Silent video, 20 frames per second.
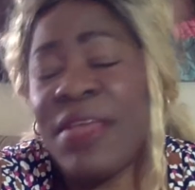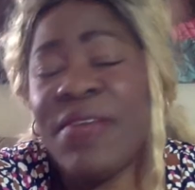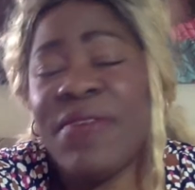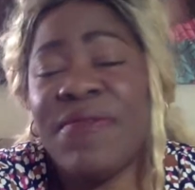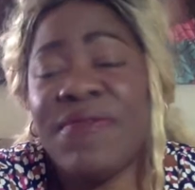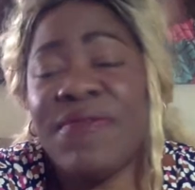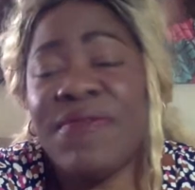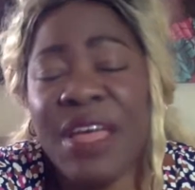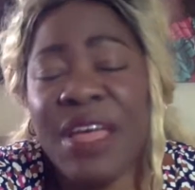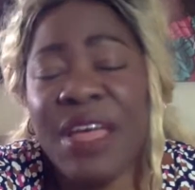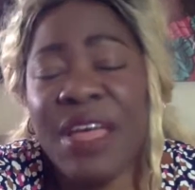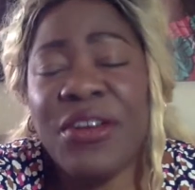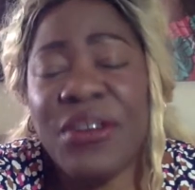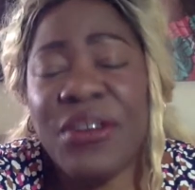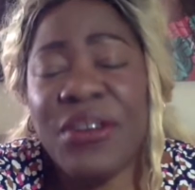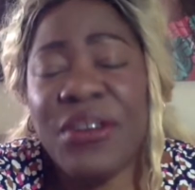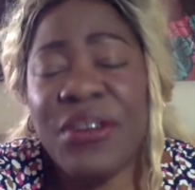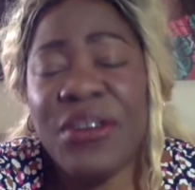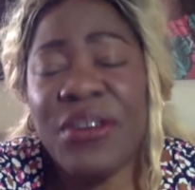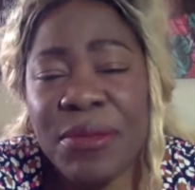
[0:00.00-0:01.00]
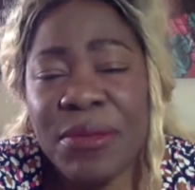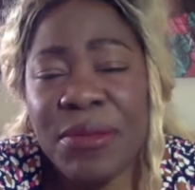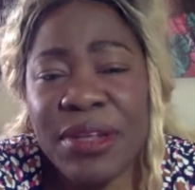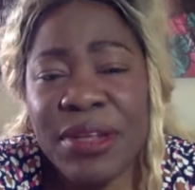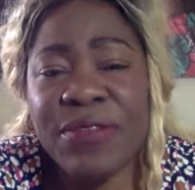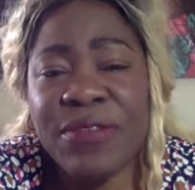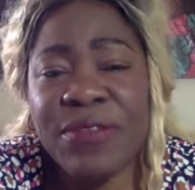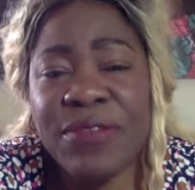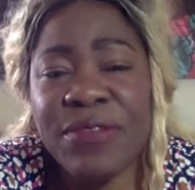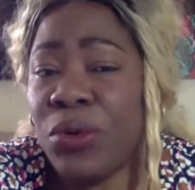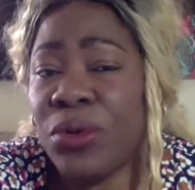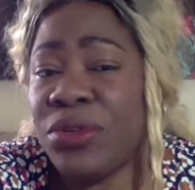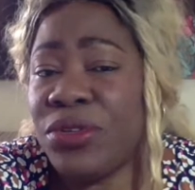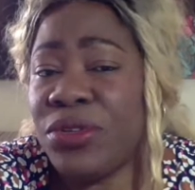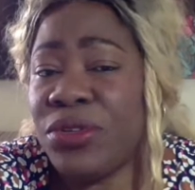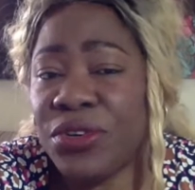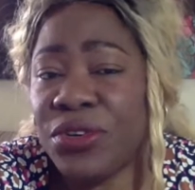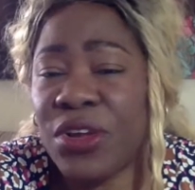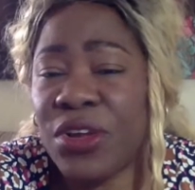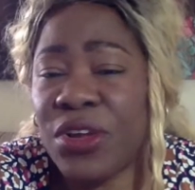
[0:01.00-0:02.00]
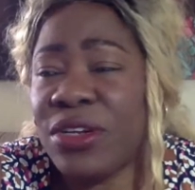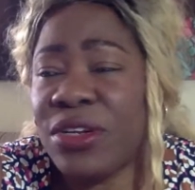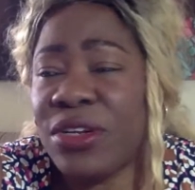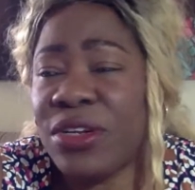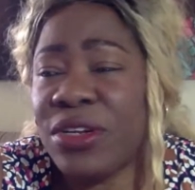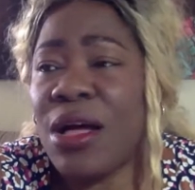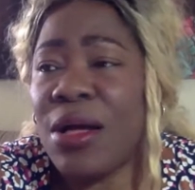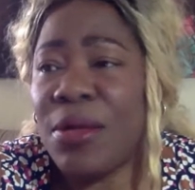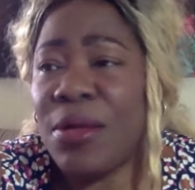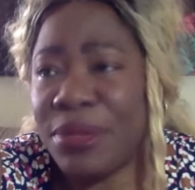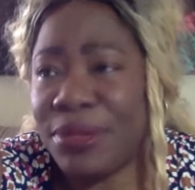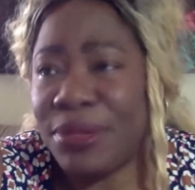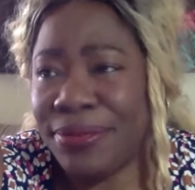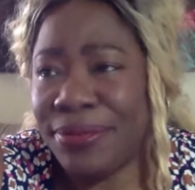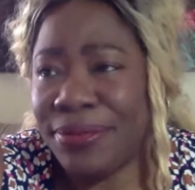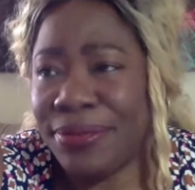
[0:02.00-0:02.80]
Fire element folks are not common.